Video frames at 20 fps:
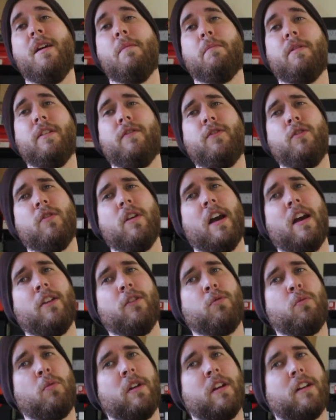but if you
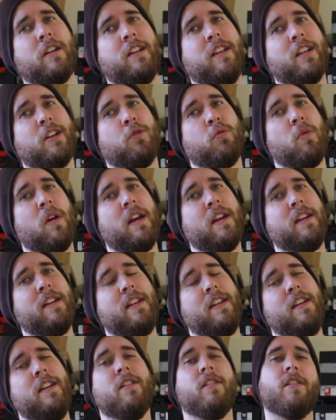guys want to click right
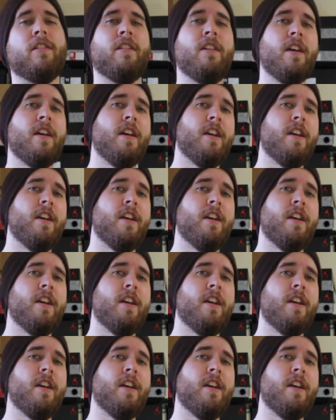here,